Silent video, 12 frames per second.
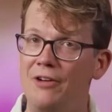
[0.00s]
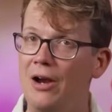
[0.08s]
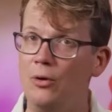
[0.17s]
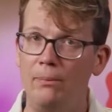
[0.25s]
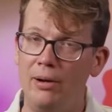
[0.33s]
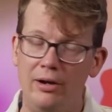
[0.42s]
If
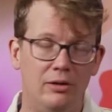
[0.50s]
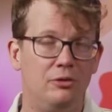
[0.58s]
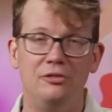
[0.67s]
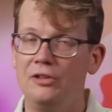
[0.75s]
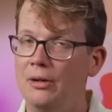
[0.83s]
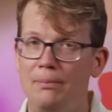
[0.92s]
viral
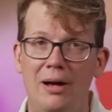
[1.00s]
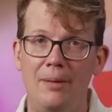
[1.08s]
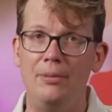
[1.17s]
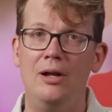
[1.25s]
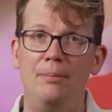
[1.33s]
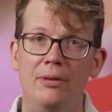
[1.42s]
particles start
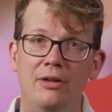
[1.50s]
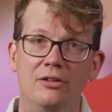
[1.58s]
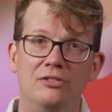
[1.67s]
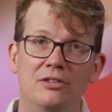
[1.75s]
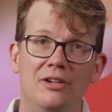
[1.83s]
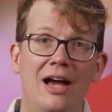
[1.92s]
popping up in their
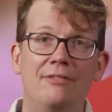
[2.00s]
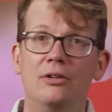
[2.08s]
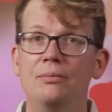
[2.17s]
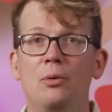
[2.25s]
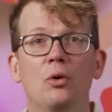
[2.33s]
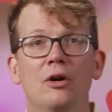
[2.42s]
saliva,
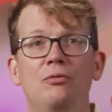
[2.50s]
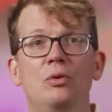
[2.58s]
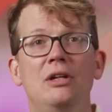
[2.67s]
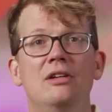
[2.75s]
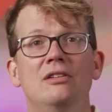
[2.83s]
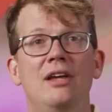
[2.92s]
or if
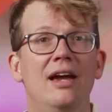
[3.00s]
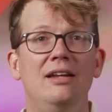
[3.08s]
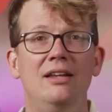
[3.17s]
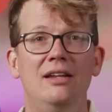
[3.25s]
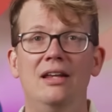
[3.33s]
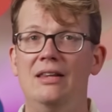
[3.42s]
we
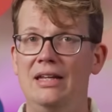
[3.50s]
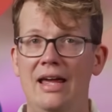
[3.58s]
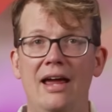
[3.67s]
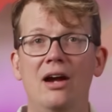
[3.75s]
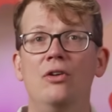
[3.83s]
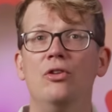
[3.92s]
detect it in the
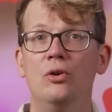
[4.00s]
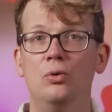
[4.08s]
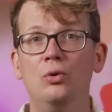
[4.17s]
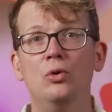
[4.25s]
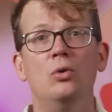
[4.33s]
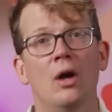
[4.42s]
air, the
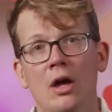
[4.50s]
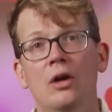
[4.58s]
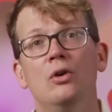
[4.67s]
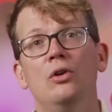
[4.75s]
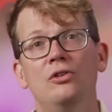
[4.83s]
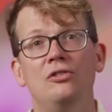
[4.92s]
crew
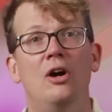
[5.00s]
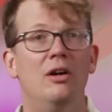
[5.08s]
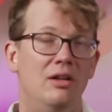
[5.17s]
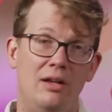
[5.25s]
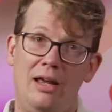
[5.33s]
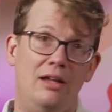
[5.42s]
could start
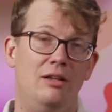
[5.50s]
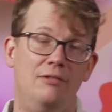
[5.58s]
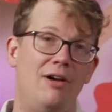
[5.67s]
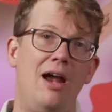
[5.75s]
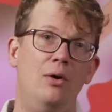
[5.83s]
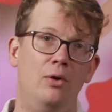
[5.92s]
an
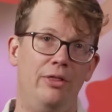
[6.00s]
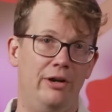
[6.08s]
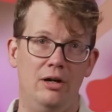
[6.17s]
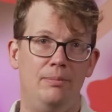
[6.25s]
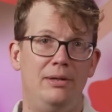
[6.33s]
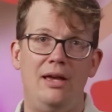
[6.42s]
antiviral
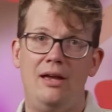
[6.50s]
therapy